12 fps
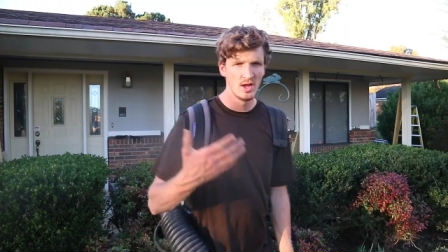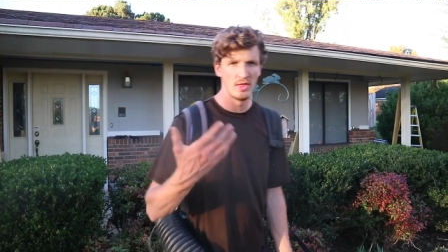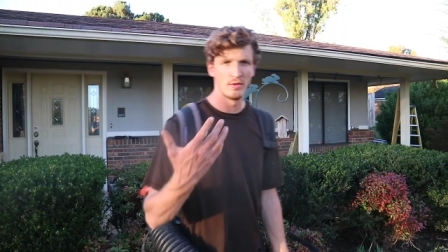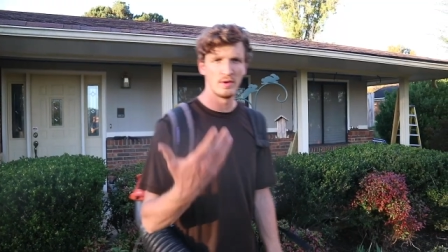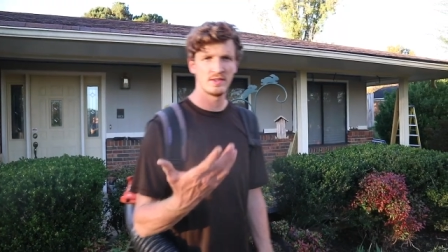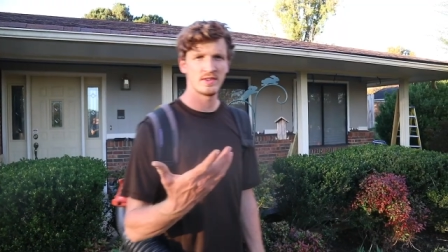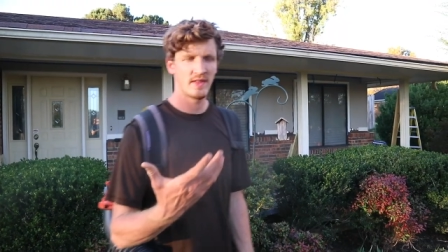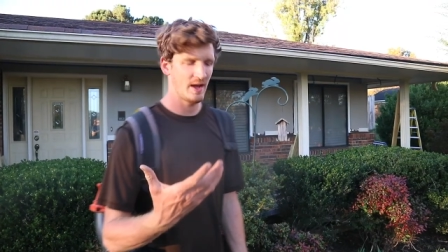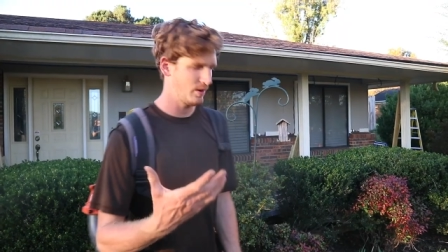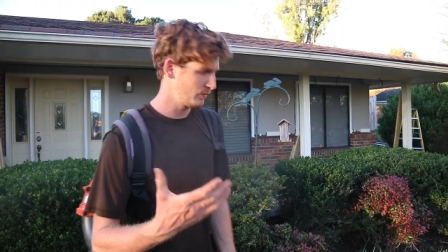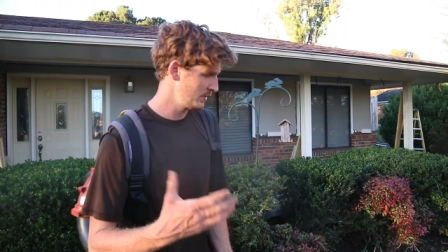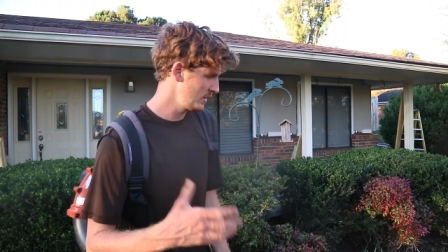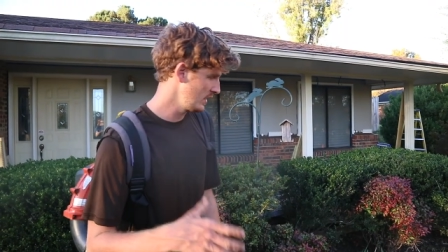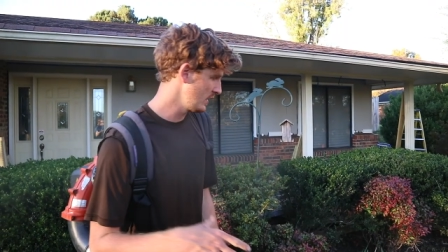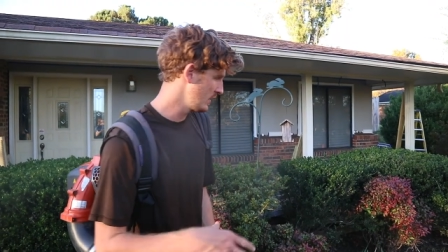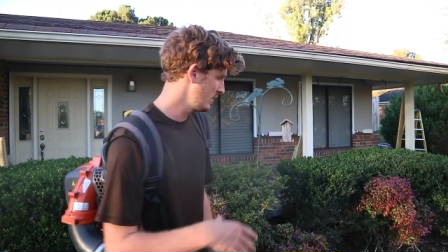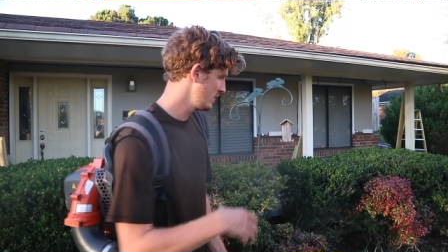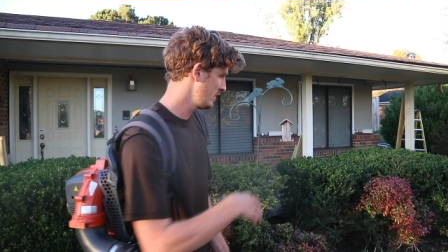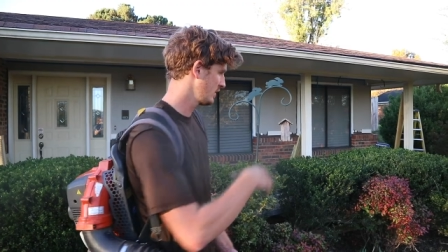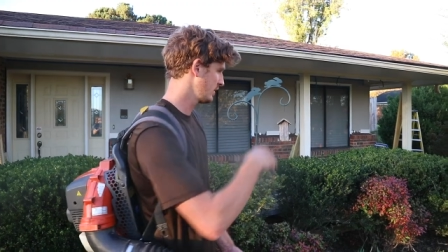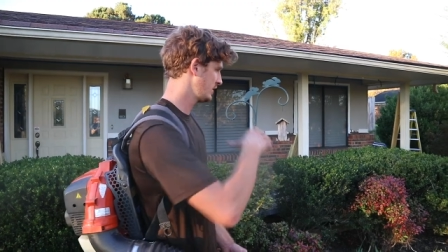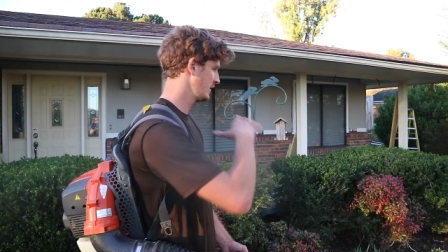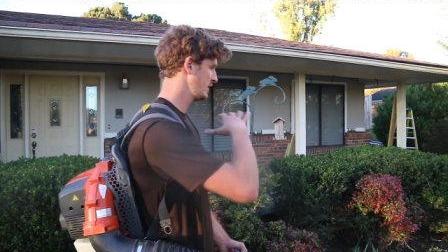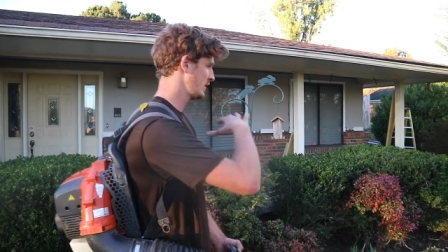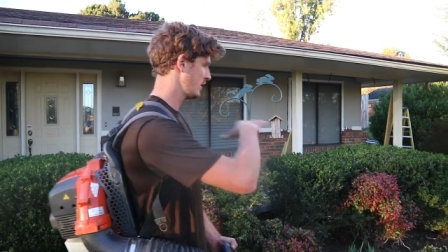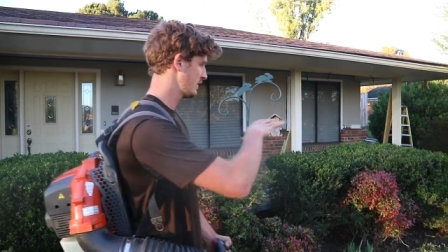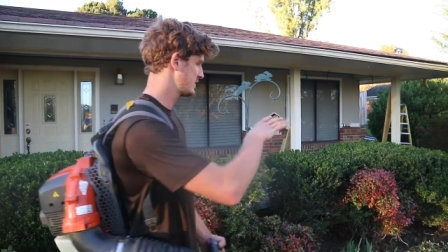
The reason that we cleaned all